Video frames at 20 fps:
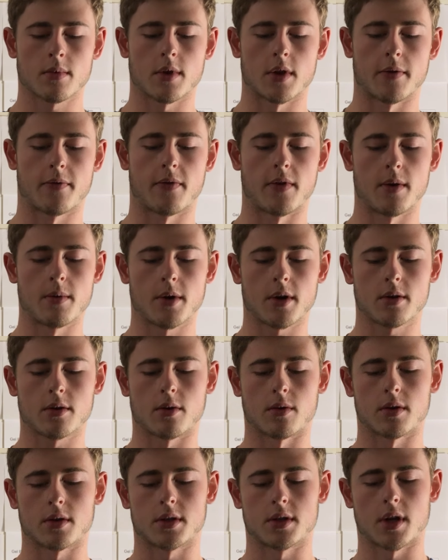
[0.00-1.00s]
The female
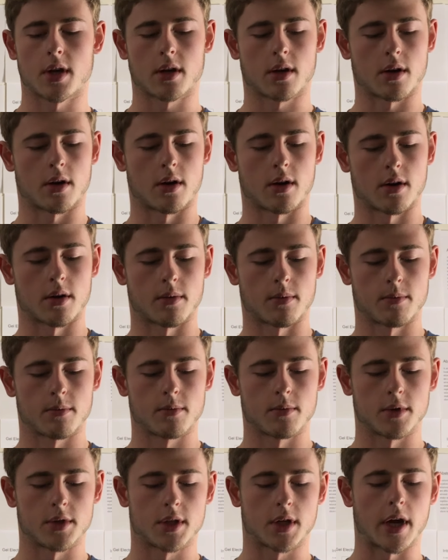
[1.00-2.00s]
corn snake, Autumn,
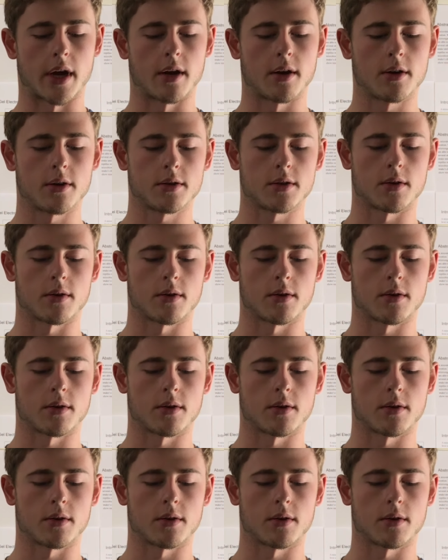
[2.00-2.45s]
was 10 years